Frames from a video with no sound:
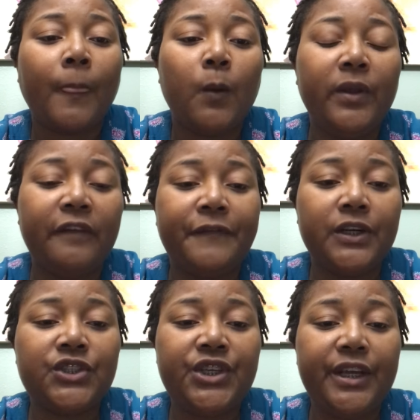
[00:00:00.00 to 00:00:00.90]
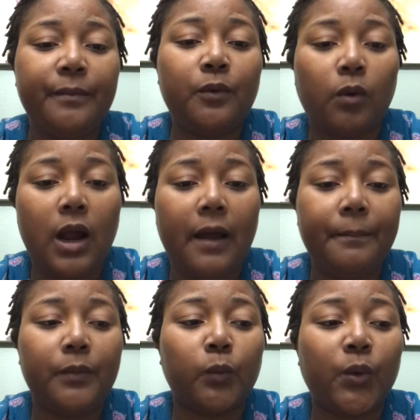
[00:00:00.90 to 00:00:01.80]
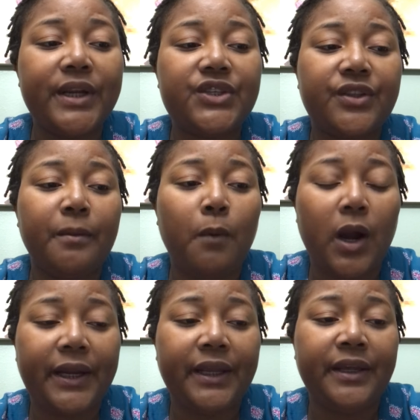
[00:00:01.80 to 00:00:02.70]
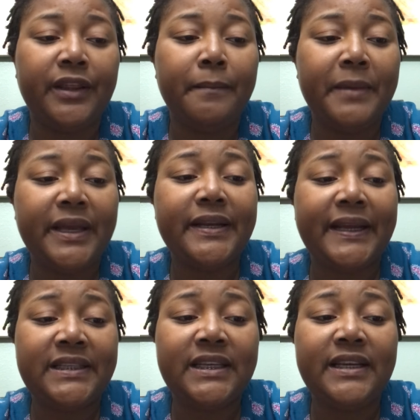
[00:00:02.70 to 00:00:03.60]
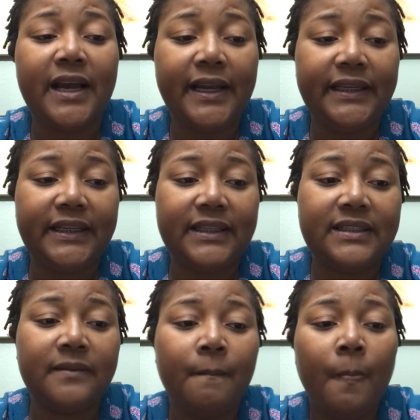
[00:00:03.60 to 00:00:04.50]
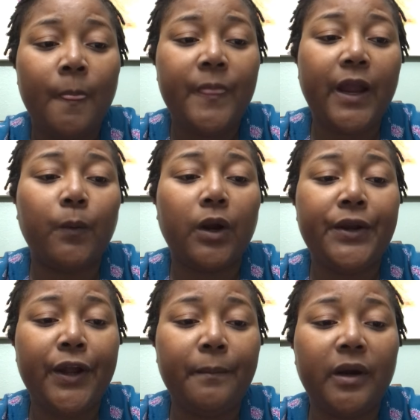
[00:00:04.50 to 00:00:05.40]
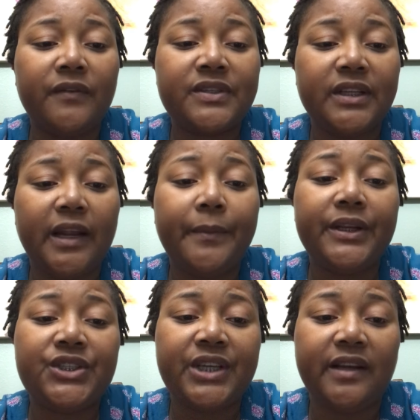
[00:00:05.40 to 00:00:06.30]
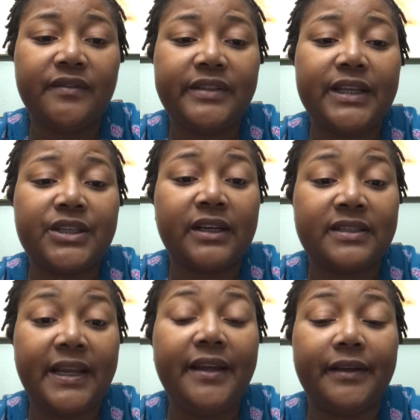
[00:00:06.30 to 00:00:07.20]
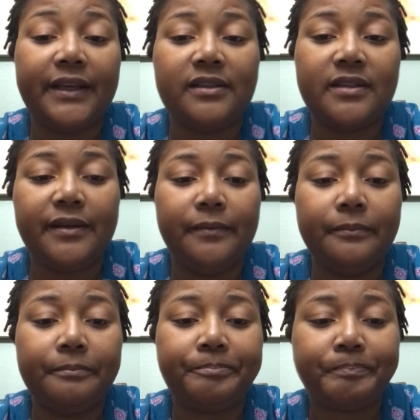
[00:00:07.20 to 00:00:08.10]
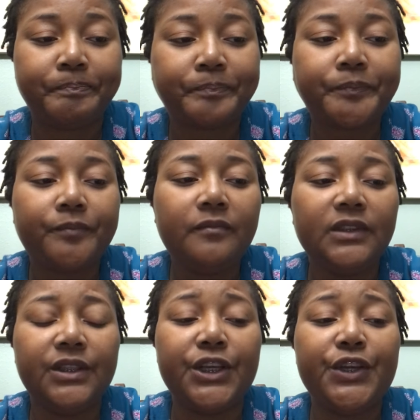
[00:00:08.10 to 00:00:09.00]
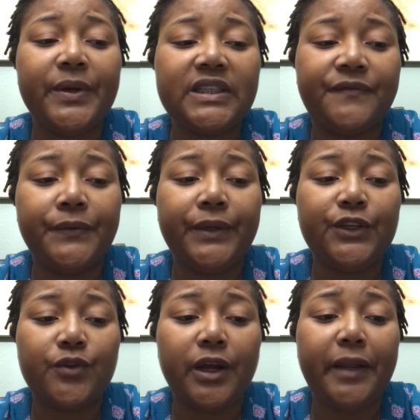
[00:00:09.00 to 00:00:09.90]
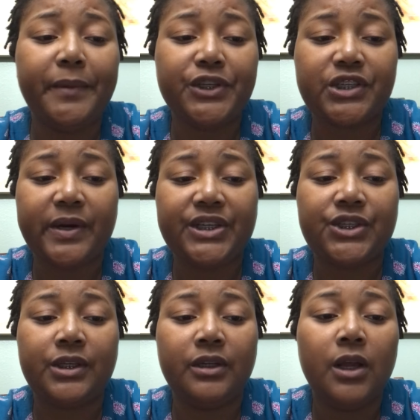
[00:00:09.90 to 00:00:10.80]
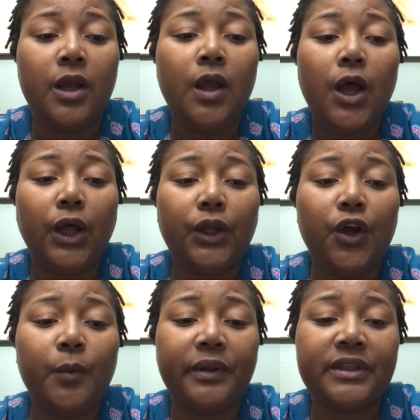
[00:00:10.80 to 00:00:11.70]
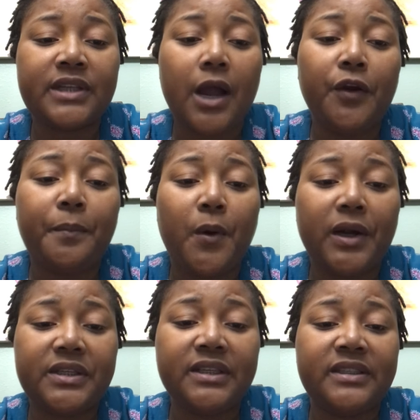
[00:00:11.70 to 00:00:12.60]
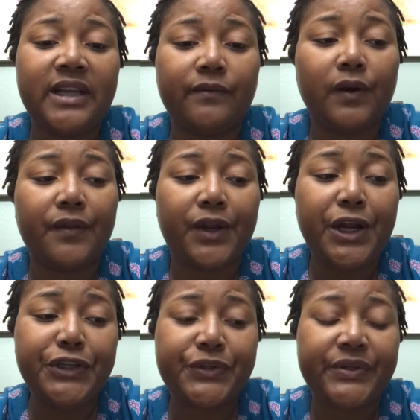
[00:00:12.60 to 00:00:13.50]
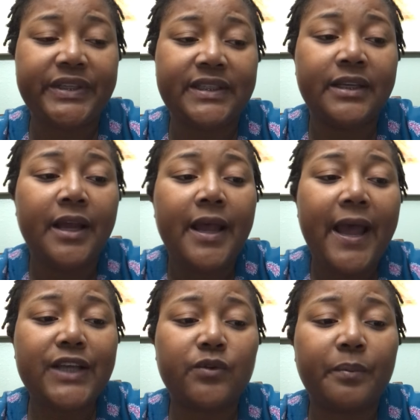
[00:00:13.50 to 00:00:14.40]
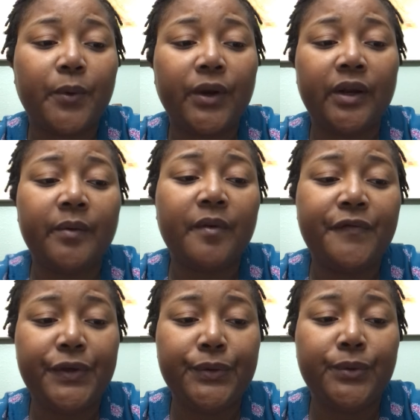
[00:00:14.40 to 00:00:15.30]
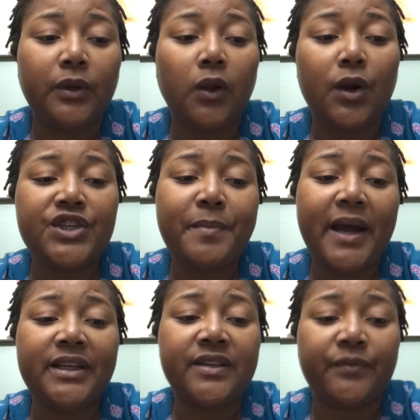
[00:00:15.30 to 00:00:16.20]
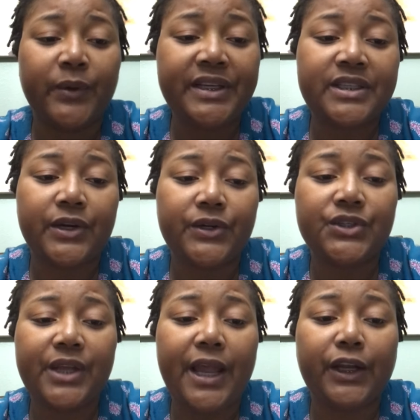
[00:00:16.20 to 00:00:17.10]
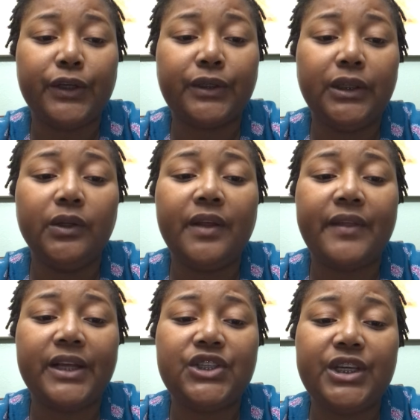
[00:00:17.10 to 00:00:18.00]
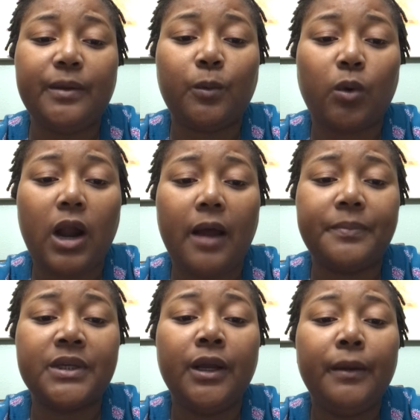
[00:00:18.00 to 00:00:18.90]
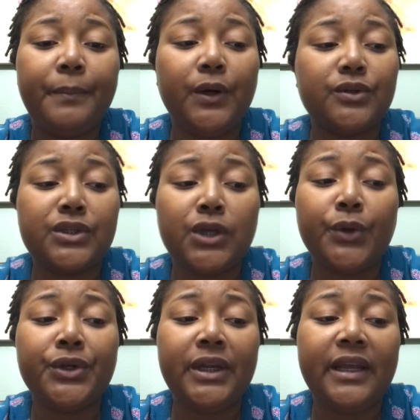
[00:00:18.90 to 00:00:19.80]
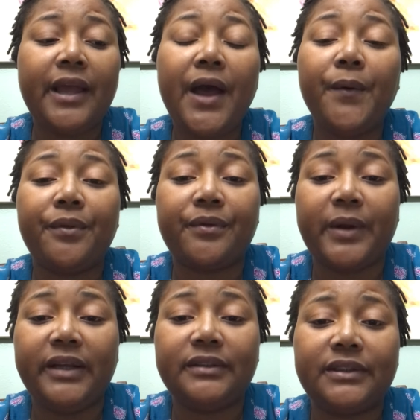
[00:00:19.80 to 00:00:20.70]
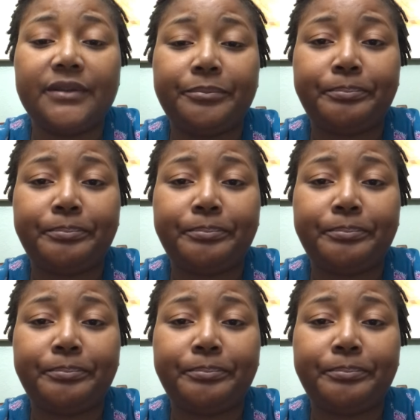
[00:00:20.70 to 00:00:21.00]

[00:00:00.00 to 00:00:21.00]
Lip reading: When the first GM crop reached the market in the mid-1990s, there were a number of celebrity chefs that took a stand against them. The U.S. Food and Drug Administration, along with its counterparts in several other countries, has reportedly reviewed large bodies of research and concluded that GM crops pose no unique health threats.